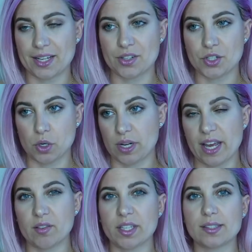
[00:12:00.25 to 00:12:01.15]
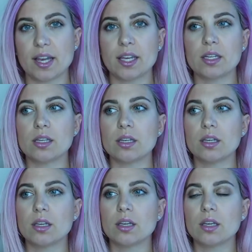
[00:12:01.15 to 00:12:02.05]
and you don't have anxiety,
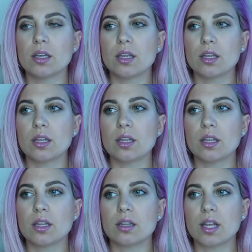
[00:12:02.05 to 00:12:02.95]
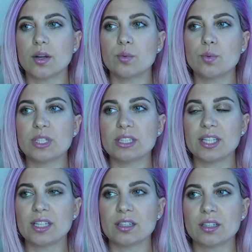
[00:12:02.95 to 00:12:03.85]
that I
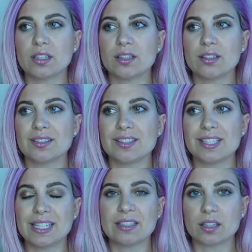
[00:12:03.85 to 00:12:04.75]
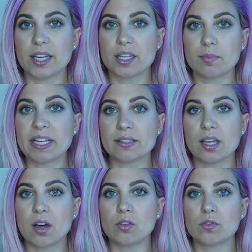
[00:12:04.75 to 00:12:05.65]
really didn't like
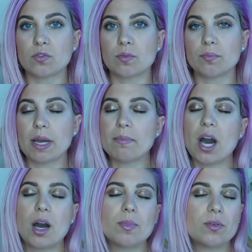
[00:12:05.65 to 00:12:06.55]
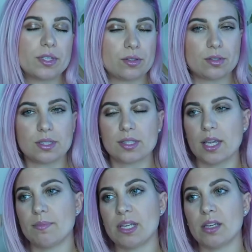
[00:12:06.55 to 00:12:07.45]
myself. My mom always used to
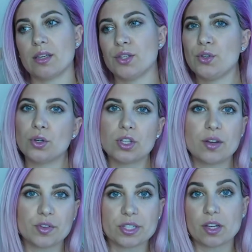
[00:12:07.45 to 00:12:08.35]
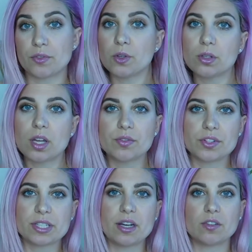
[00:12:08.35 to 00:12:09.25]
say to me, "You don't love yourself, you don't love
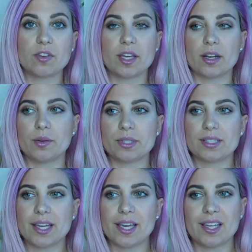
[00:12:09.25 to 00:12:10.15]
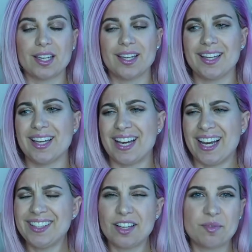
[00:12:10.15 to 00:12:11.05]
yourself." And I would say,
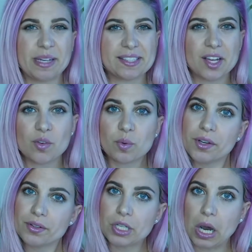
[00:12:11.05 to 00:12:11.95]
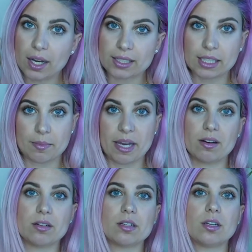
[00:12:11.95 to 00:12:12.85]
"I love myself, what are you talking
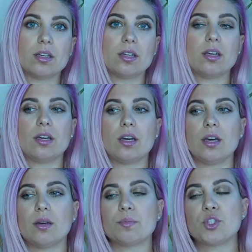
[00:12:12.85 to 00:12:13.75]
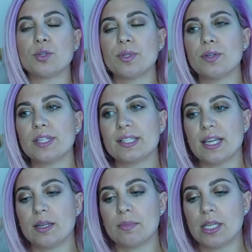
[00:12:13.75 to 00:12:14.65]
about?" She would always
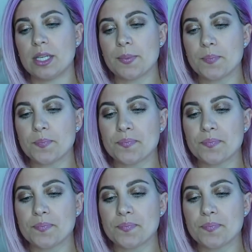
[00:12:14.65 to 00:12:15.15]
say to me,